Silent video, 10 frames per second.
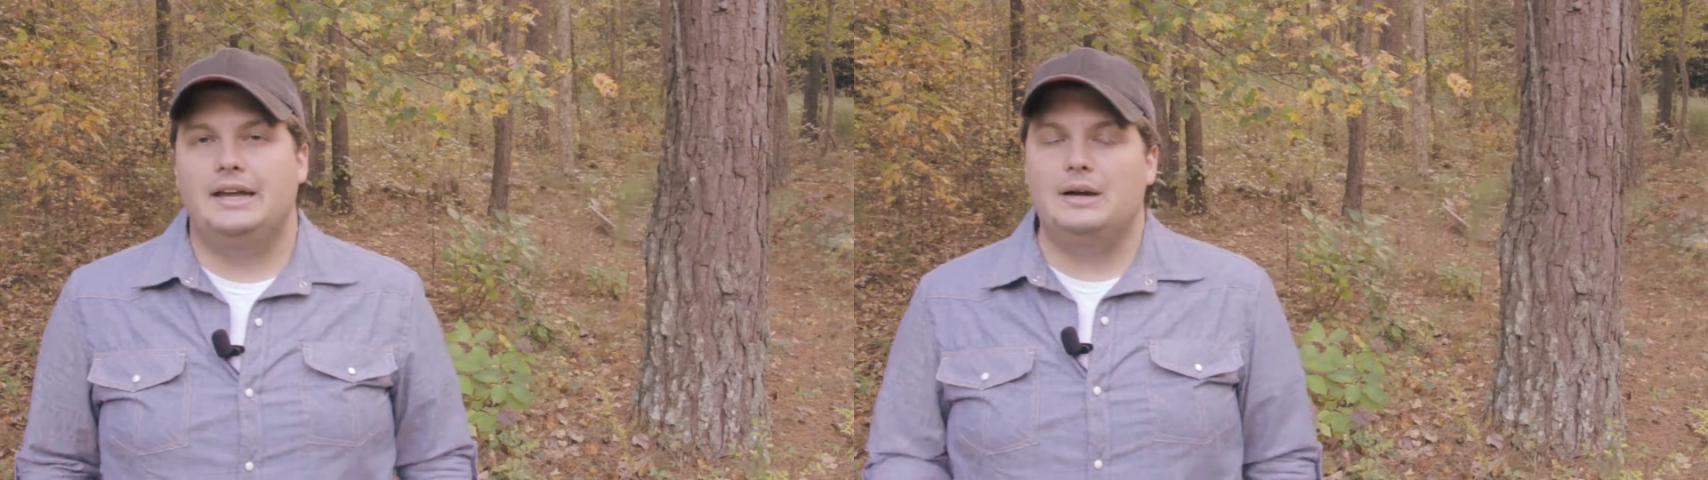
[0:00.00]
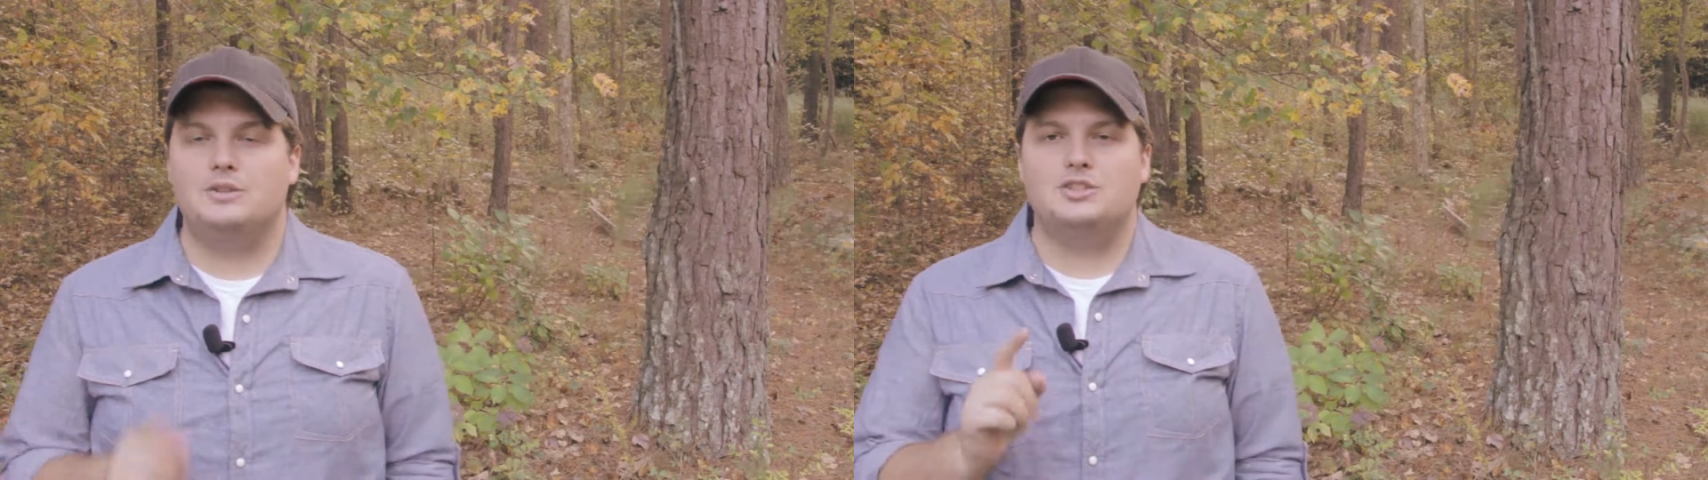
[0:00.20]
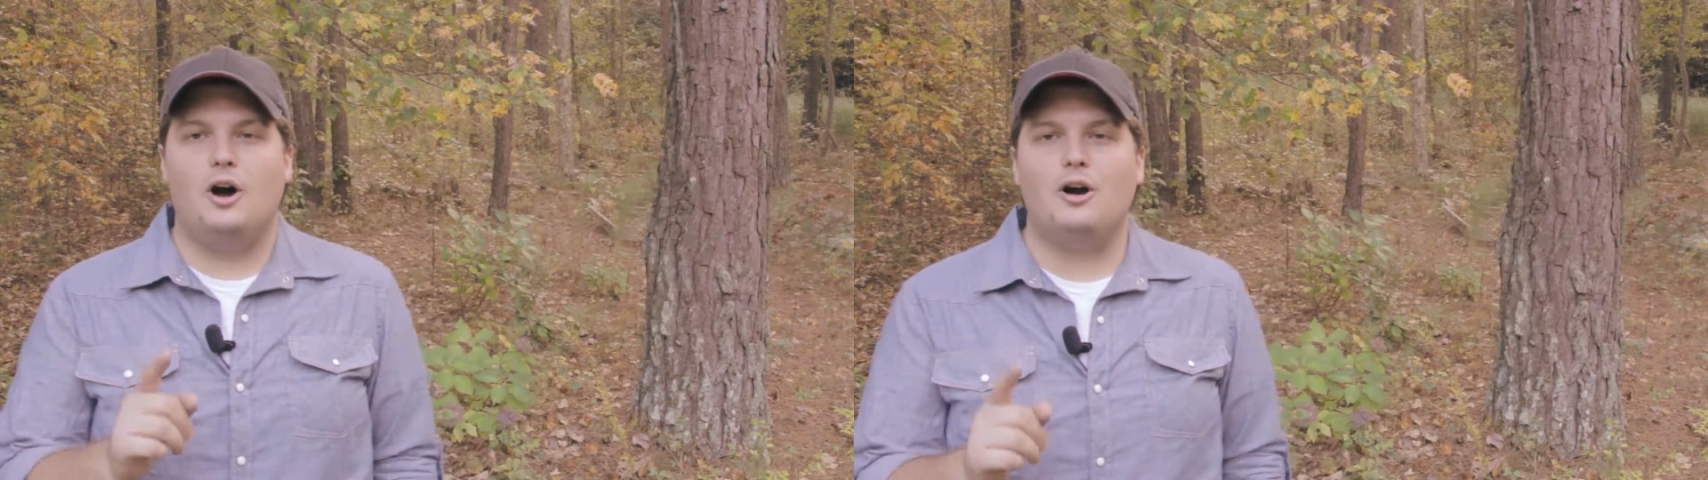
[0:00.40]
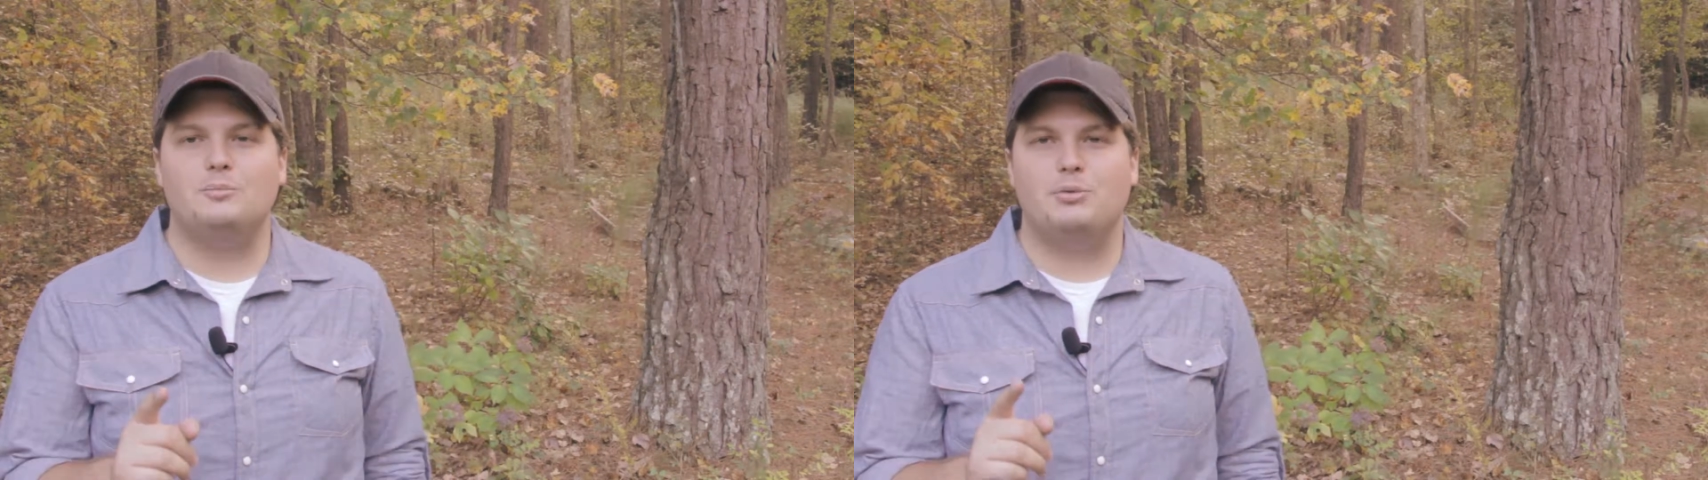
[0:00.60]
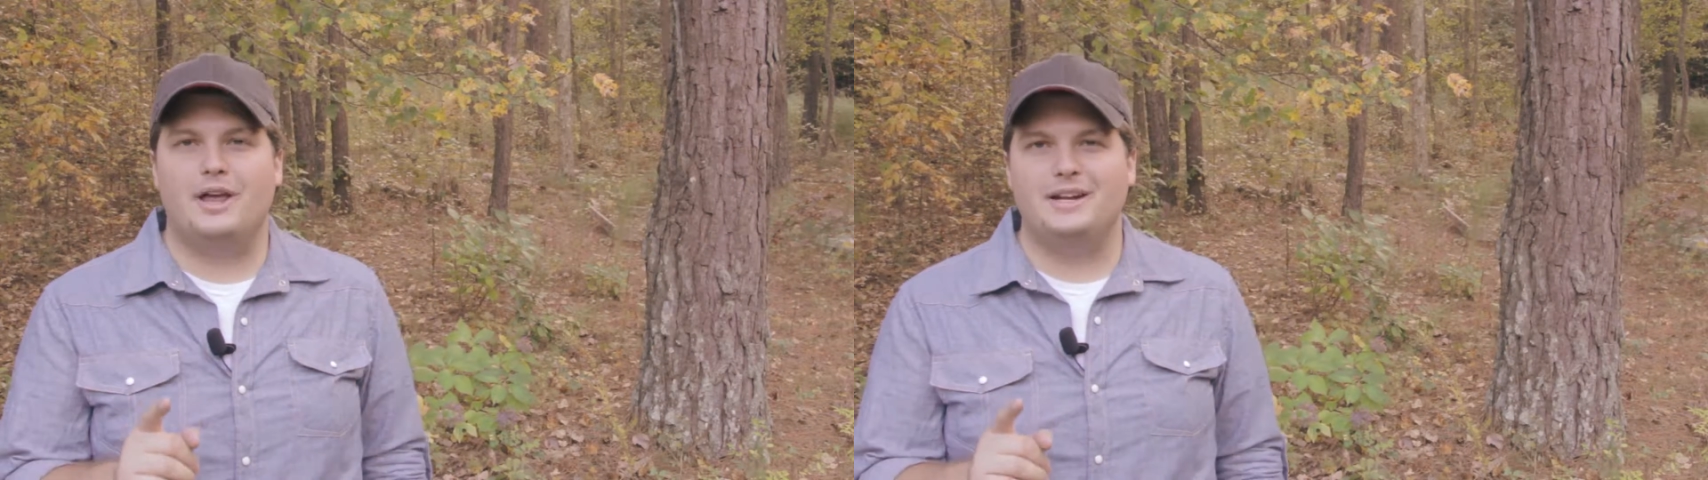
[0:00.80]
Now, it's hard
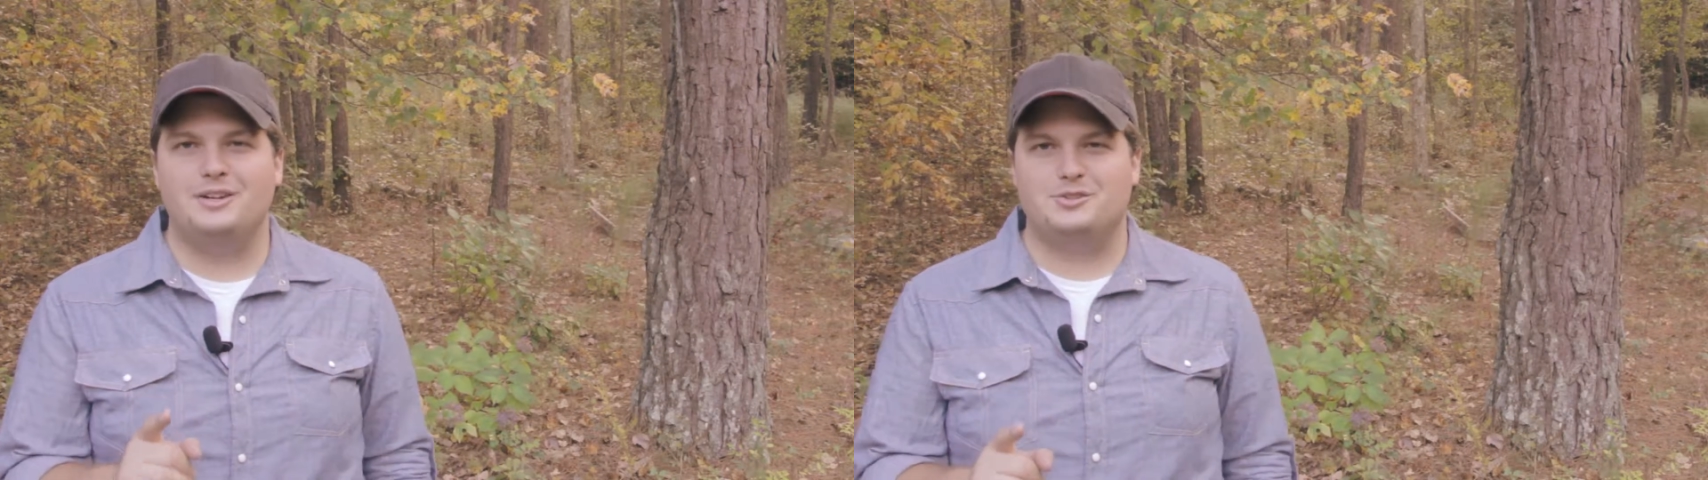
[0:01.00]
planting a